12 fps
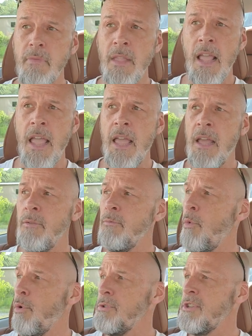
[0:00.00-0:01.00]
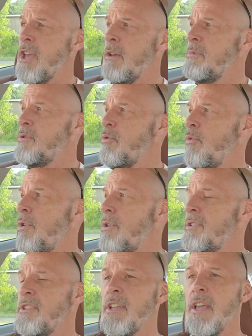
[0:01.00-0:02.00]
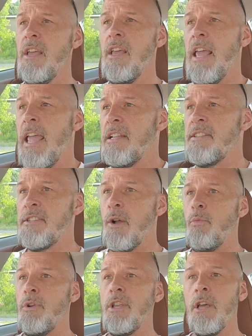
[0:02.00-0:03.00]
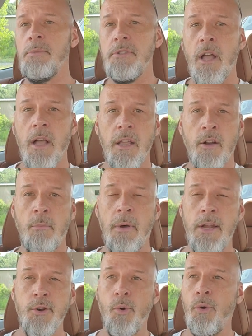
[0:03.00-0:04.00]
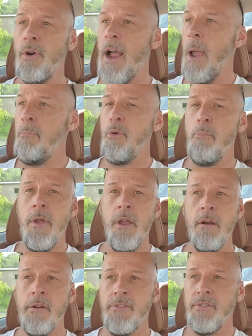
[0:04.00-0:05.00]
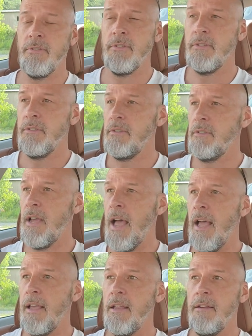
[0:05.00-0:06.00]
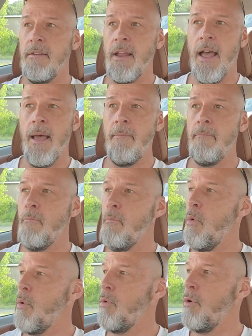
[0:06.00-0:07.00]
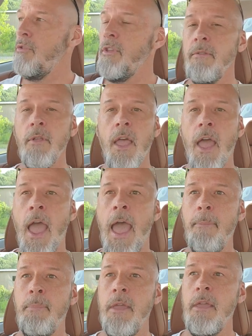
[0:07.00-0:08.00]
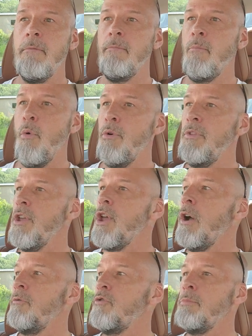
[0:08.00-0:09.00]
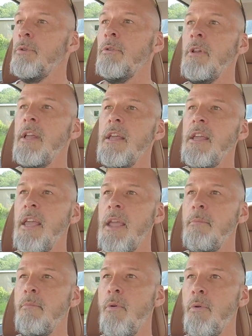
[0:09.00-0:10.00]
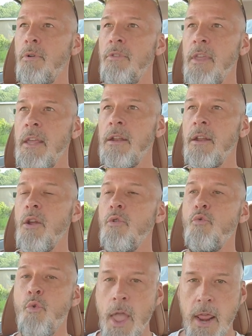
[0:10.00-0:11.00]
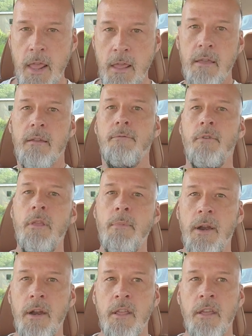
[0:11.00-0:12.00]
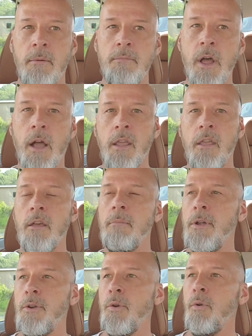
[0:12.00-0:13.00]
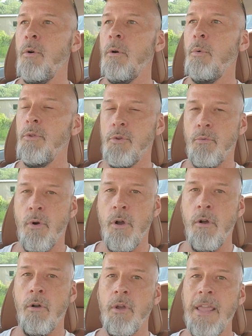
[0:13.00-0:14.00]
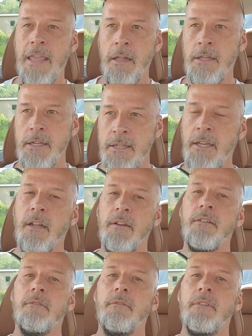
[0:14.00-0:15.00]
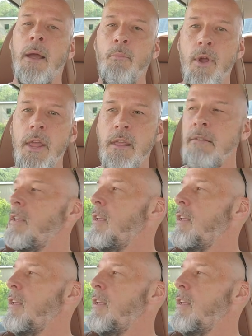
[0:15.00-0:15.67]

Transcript: And worst comes to worst, and someone comes knocking on my door, I'm prepared. I'm more than happy and more than comfortable and more than ready for anybody to come knocking on my door with the wrong, ill intent. I'm ready.